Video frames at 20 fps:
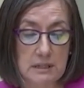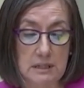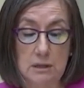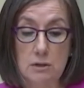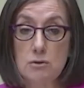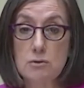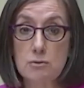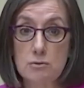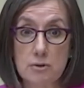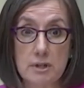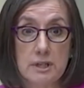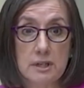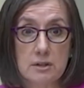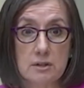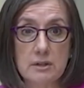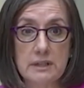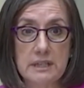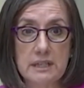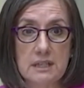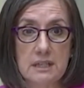into
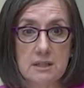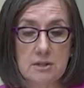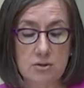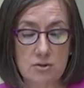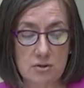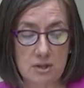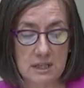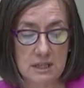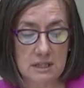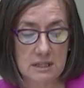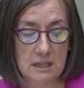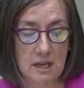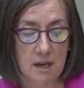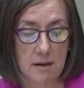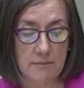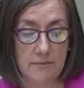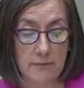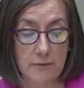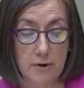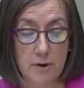critical industries
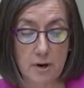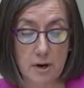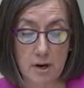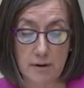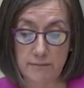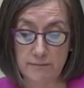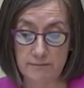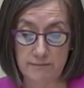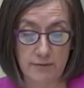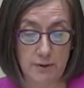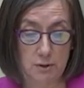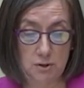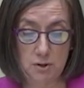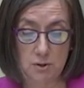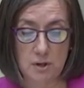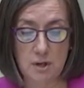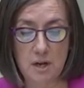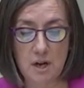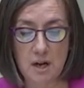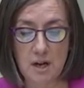for our future
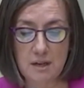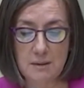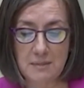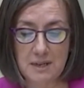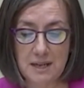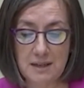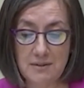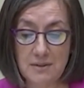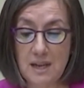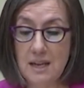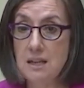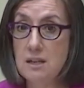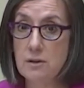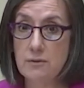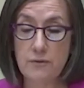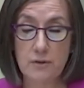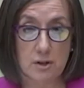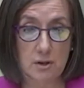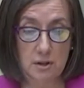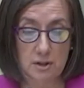economy. And thank you
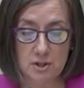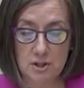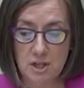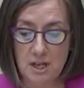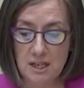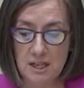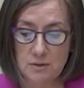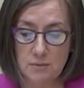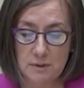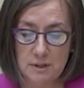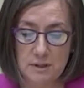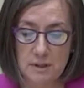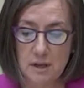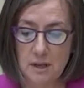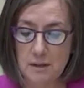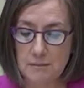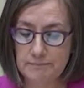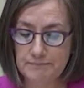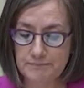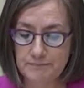for your exchange with
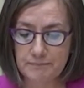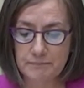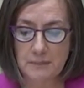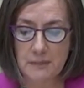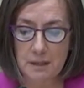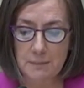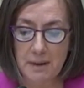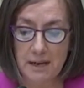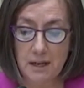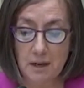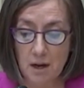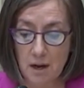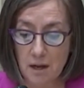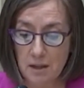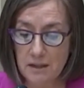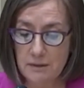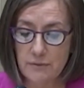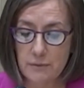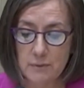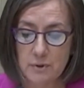my
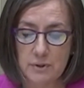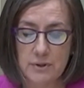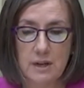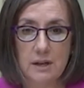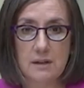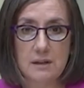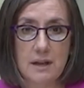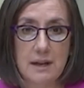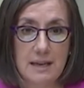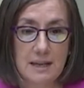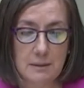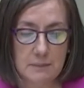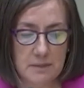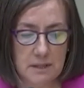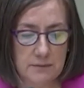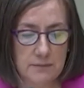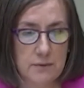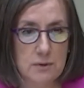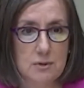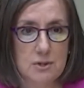colleague from North Carolina,
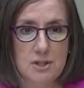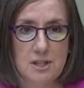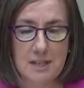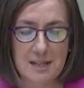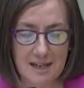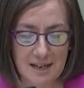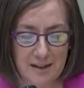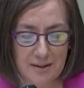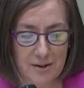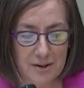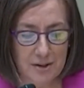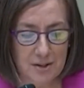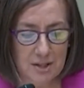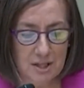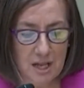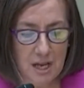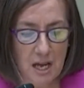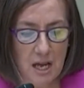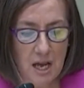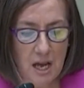Ms. Fushi, and others.
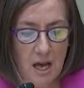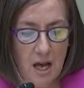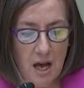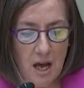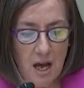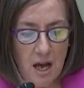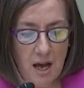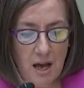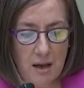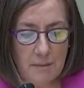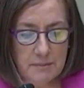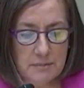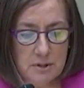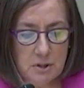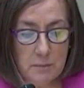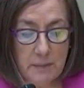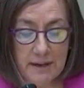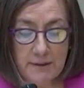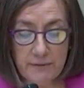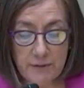
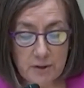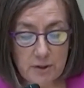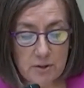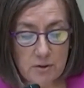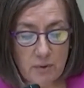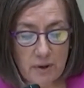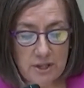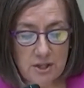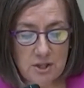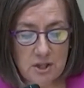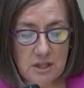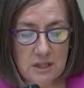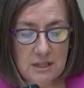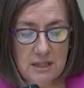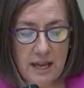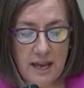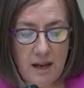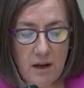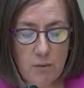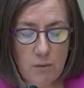So my first question is,
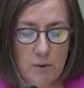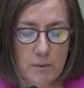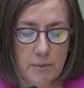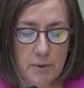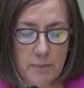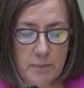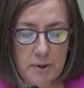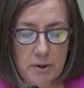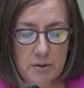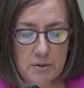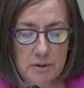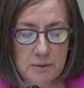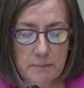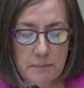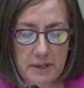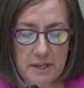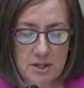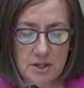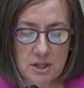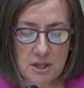how will proposed
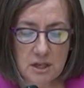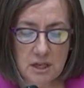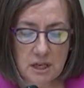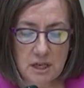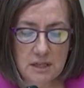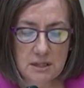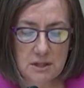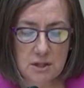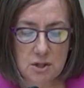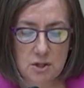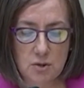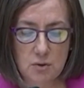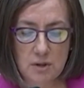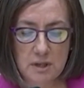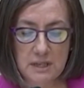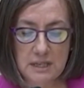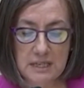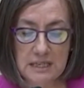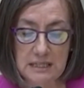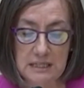budget cuts to our
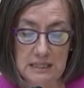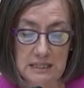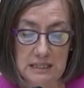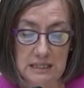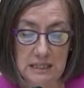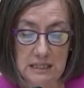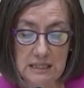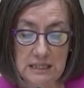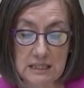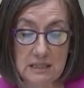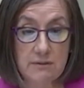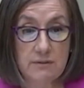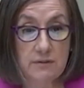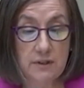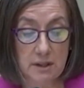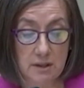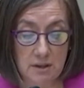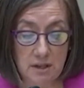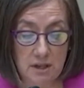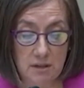NIST
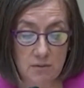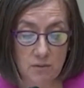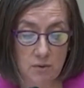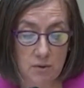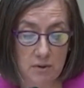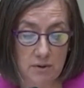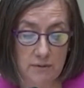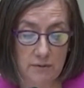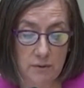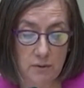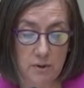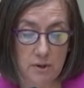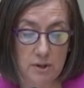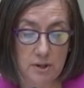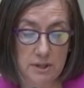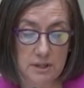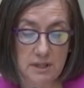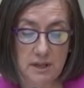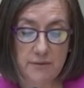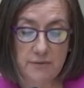civilian
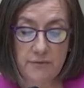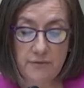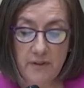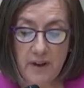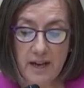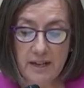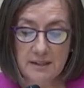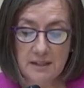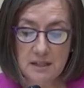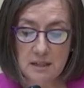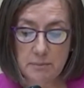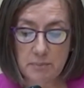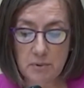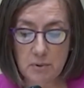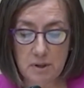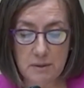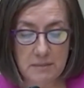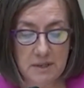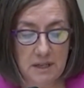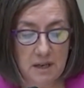workforce affect the
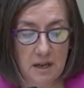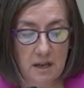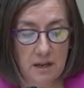deployment